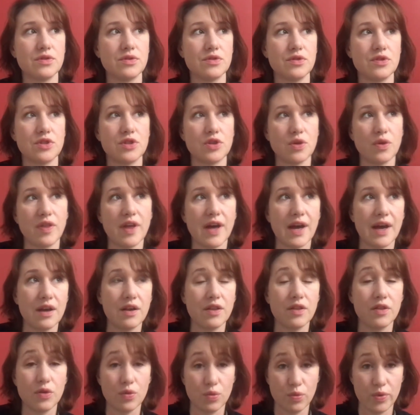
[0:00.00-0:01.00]
so that
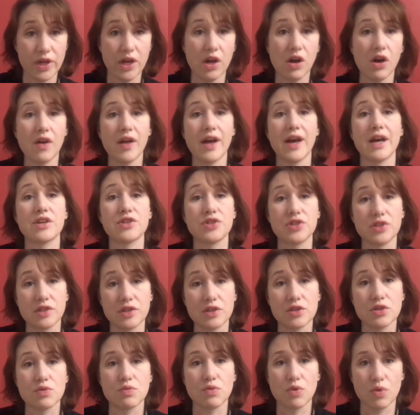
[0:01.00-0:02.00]
the recall actually
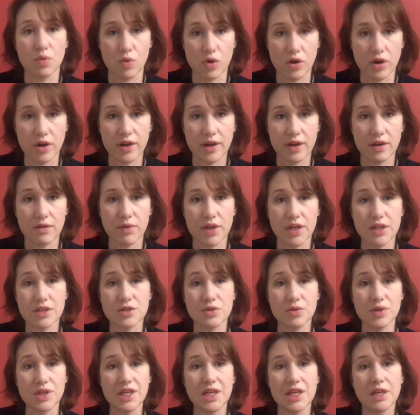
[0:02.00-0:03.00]
is rewarding, right?
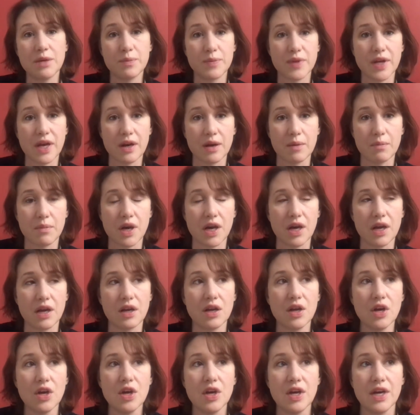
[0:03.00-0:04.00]
So keep that in mind.
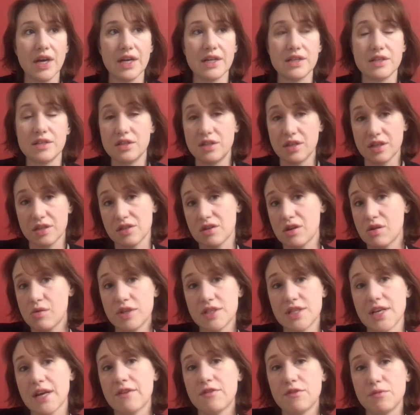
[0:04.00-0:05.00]
It doesn't
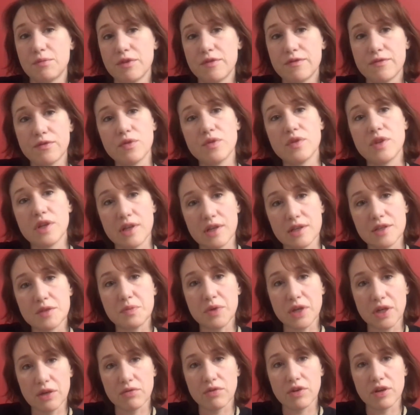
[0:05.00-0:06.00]
always have to be food that he's
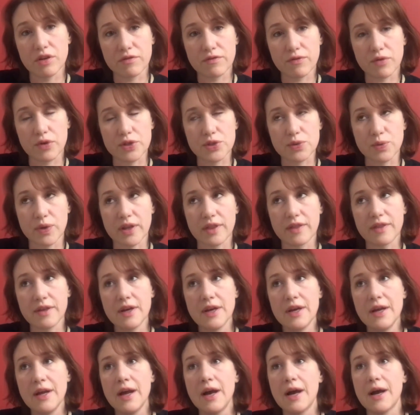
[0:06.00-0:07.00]
being reinforced with.
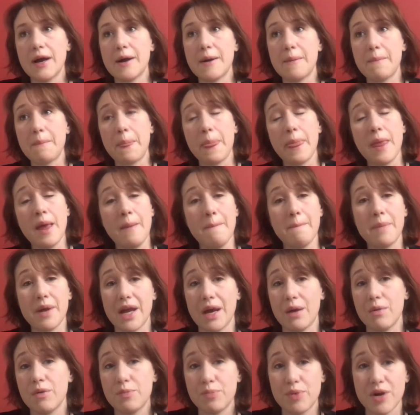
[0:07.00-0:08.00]
But
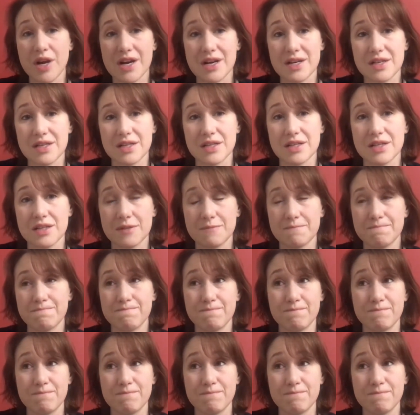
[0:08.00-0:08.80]
I would practice,